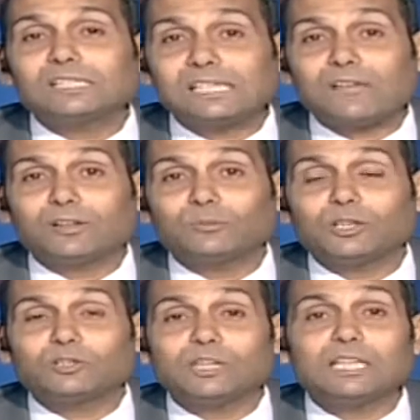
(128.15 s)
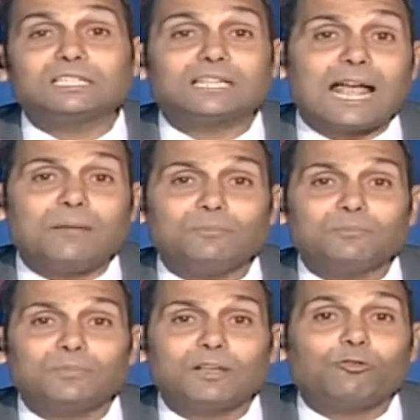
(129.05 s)
7.8 gram
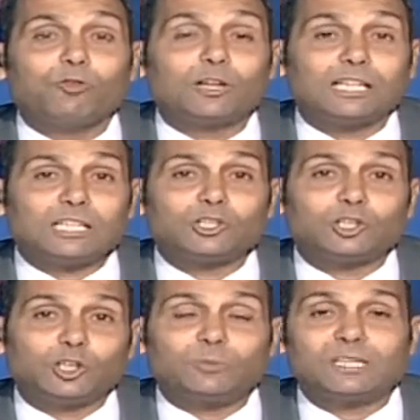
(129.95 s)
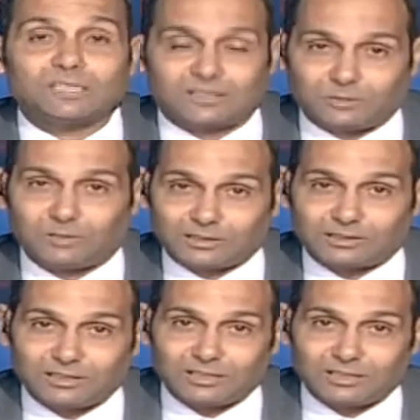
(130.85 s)
for each cubic centimeter.